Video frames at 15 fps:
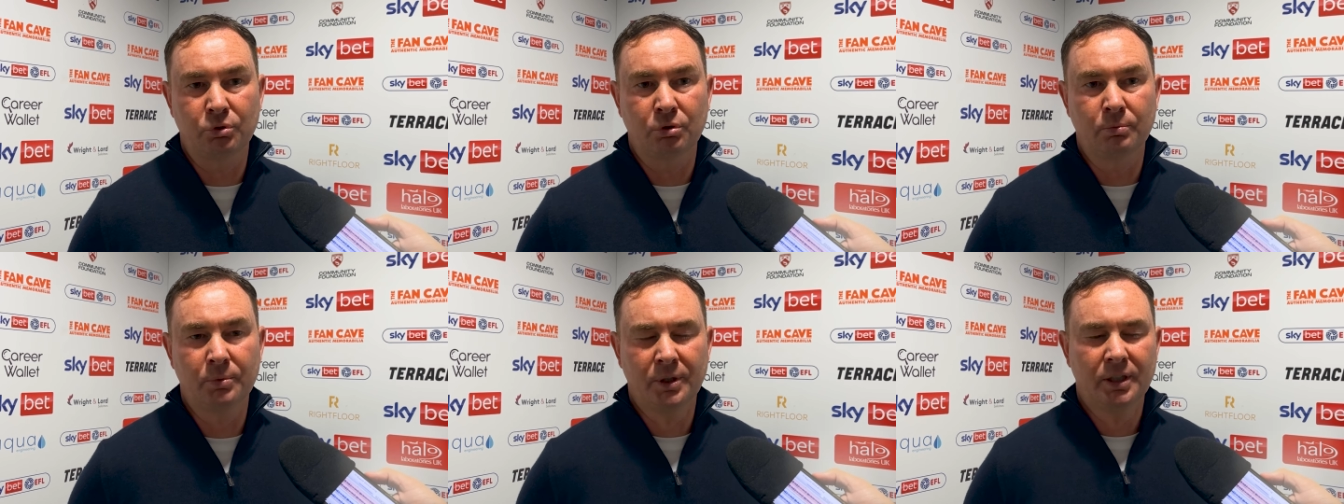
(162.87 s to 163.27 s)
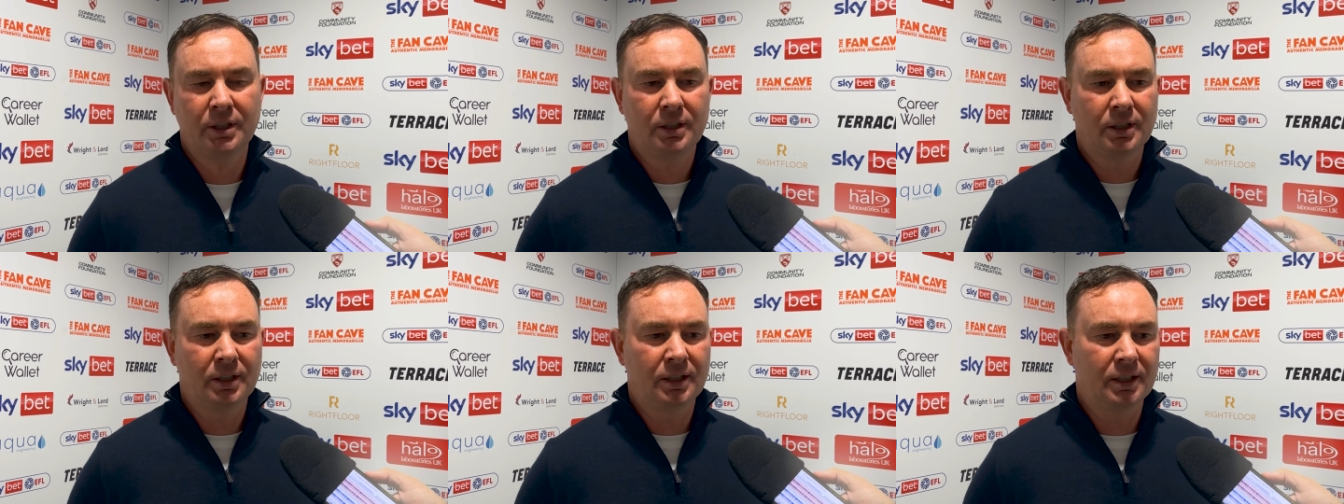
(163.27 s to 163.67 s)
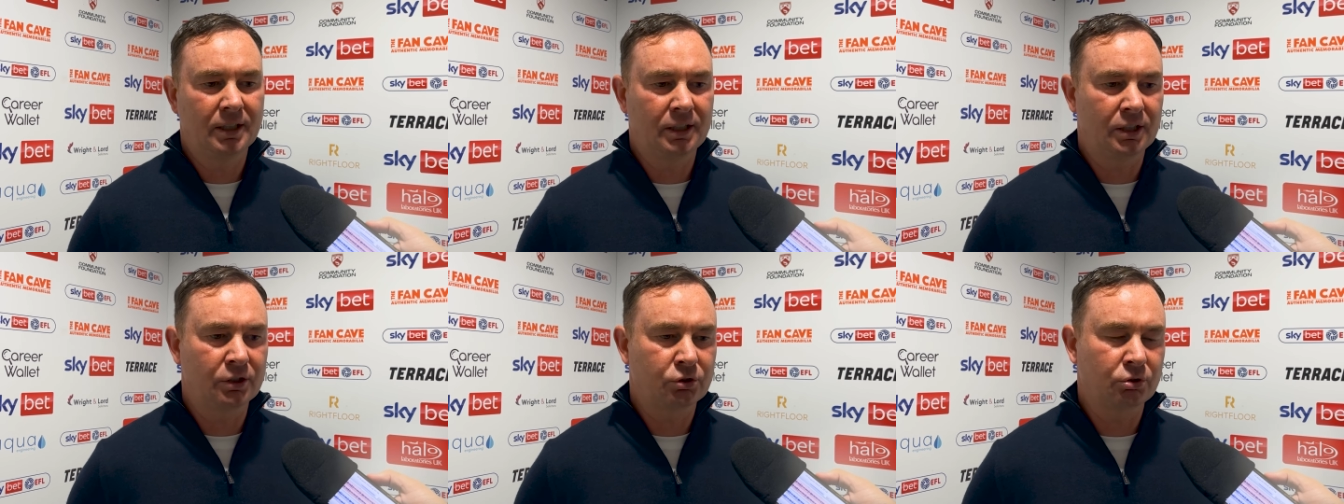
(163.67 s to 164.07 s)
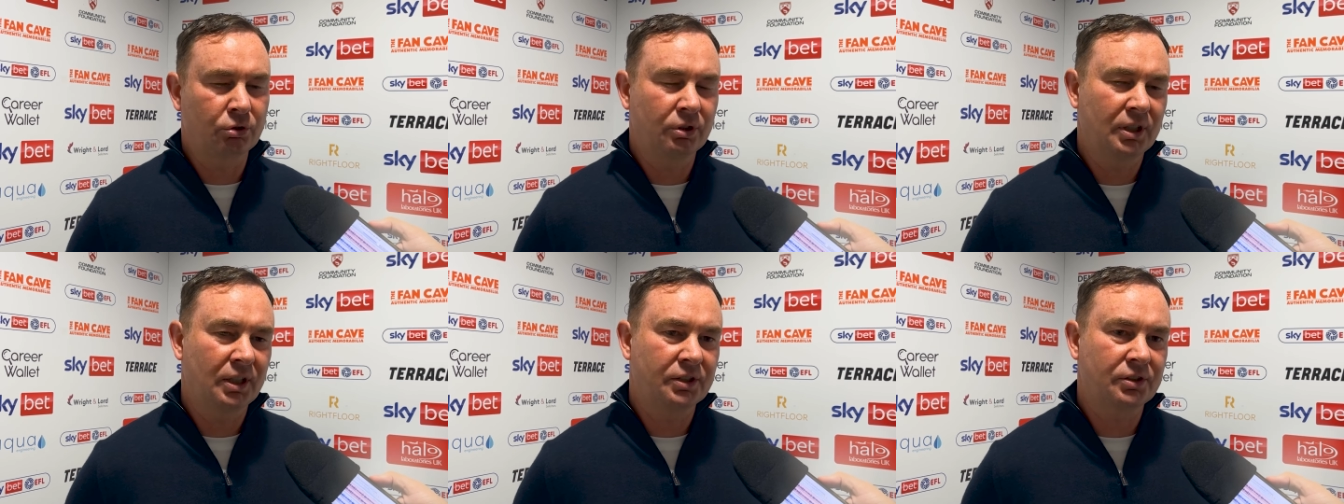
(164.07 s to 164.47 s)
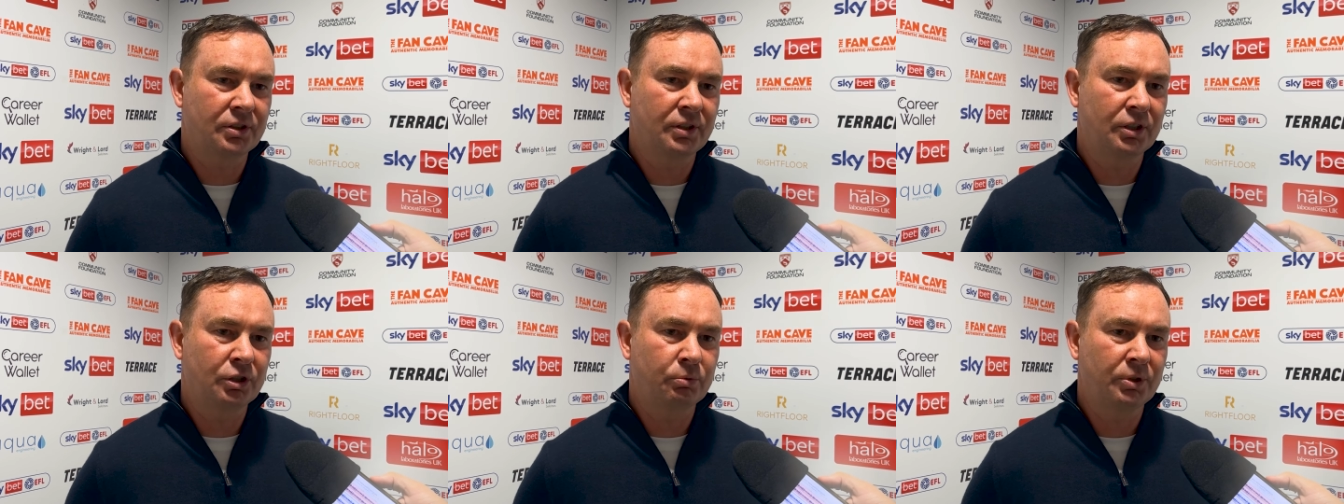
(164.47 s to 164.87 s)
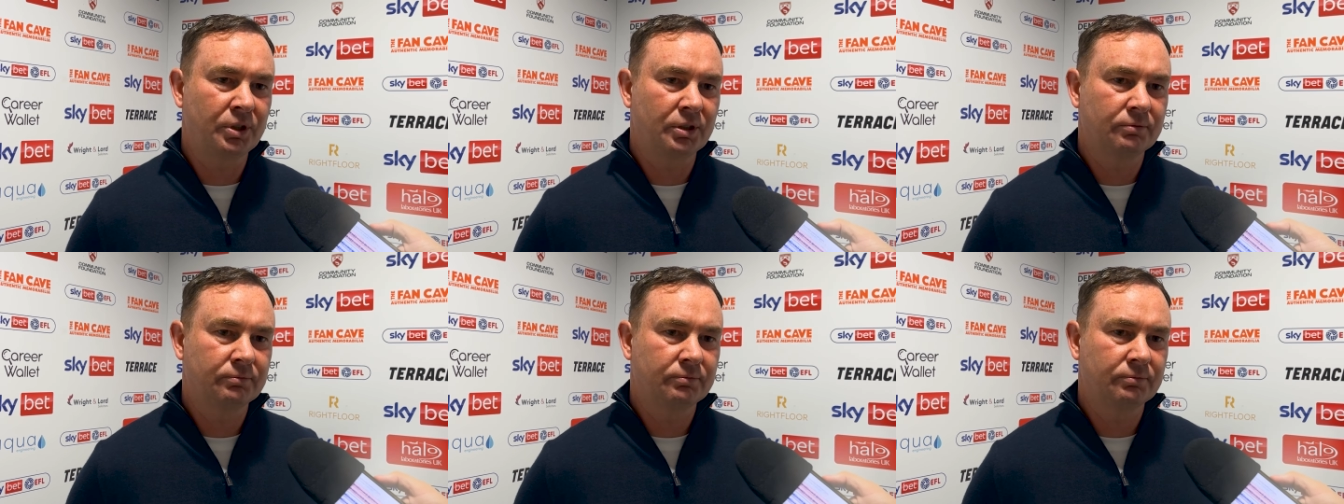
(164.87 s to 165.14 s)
home against Doncaster next week.